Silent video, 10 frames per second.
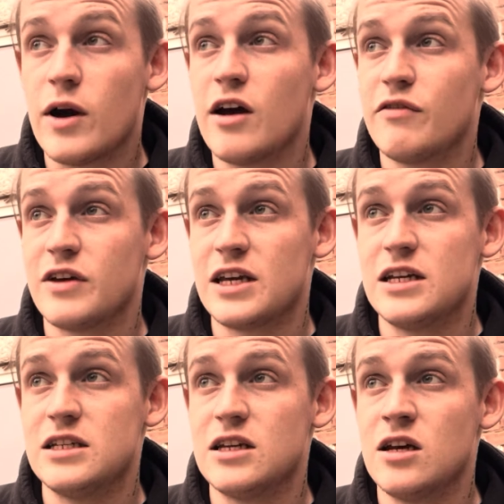I think
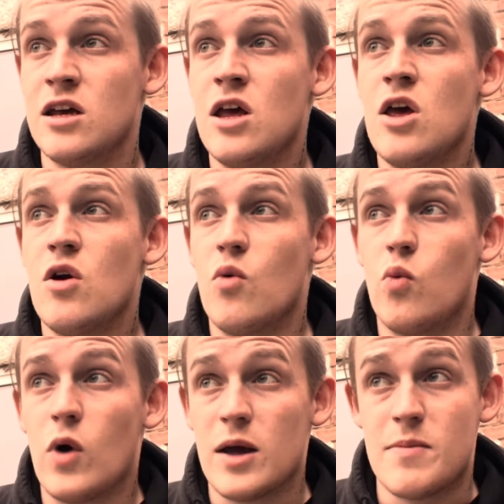he's a
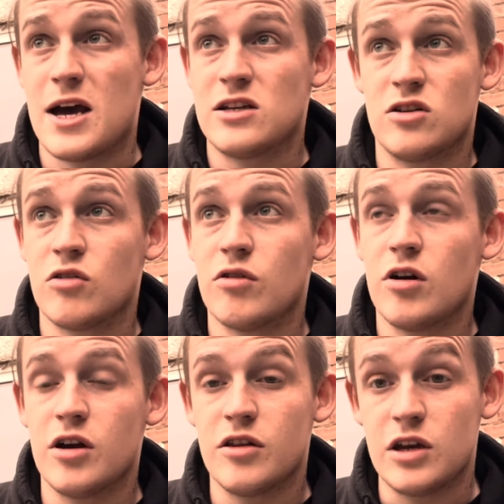way better
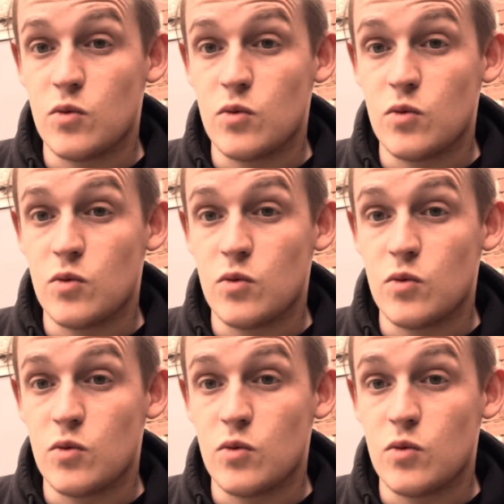songwriter than he